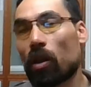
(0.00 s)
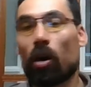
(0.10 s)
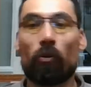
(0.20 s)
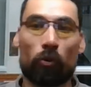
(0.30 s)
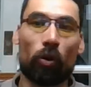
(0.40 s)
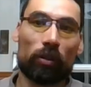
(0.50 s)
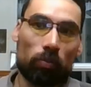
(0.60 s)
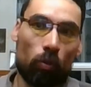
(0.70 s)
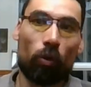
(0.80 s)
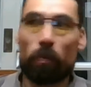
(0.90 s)
Of course,
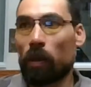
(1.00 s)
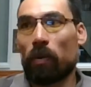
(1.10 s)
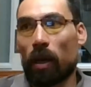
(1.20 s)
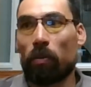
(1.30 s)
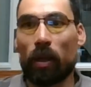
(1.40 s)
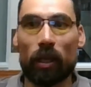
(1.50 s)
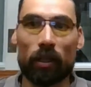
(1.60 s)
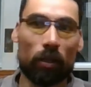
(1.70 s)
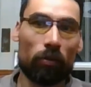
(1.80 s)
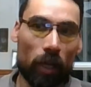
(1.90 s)
more people are playing
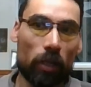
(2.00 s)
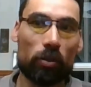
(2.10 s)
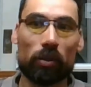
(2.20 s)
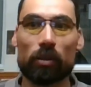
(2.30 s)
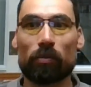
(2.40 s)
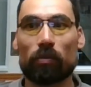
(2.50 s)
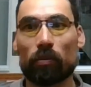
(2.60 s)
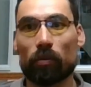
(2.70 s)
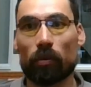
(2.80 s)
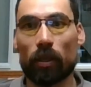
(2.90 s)
League of Legends,
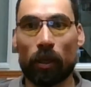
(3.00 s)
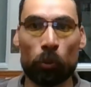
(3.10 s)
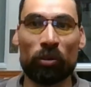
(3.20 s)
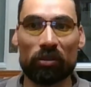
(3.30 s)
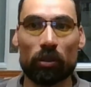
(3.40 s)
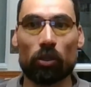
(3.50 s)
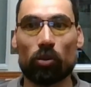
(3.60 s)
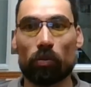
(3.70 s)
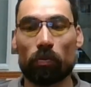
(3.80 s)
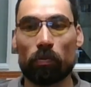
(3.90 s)
like more
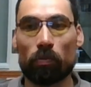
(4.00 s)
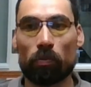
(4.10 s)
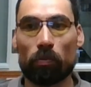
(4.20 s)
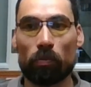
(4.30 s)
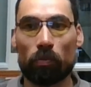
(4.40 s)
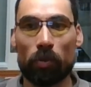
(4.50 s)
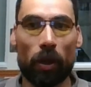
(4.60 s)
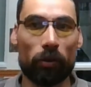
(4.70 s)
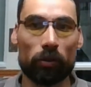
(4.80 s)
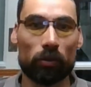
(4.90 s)
casual
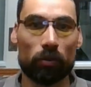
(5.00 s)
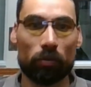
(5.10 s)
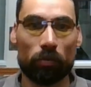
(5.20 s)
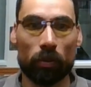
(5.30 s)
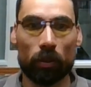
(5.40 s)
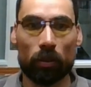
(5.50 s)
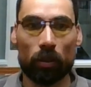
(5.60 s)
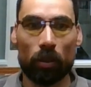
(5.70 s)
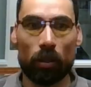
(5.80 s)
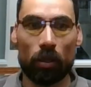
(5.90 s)
players. But
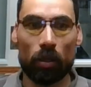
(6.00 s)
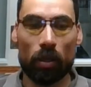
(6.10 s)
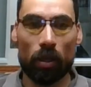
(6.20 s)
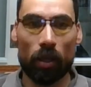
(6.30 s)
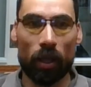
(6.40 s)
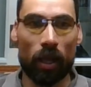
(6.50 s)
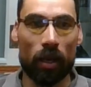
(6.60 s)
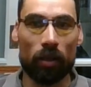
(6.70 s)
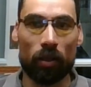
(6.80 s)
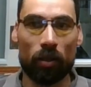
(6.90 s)

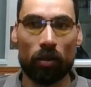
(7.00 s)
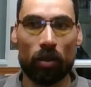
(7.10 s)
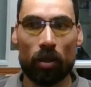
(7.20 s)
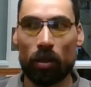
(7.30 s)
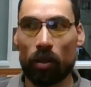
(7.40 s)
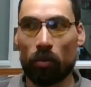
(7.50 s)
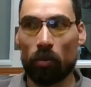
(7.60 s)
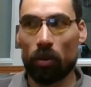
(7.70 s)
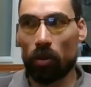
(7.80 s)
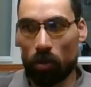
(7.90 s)
again, I
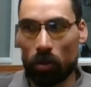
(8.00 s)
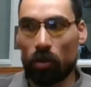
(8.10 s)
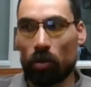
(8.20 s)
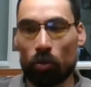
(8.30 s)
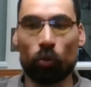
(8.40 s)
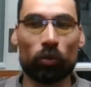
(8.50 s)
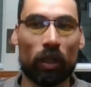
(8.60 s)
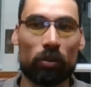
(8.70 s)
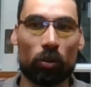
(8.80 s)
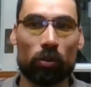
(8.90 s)
mean, Dota
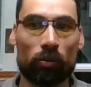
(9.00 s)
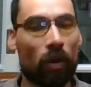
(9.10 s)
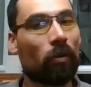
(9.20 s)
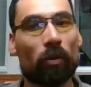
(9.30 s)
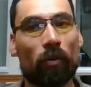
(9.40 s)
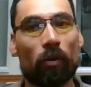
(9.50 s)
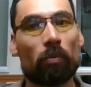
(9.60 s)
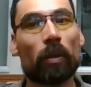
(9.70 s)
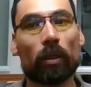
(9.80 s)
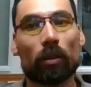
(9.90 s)
is also very, very
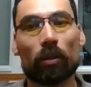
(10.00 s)
big.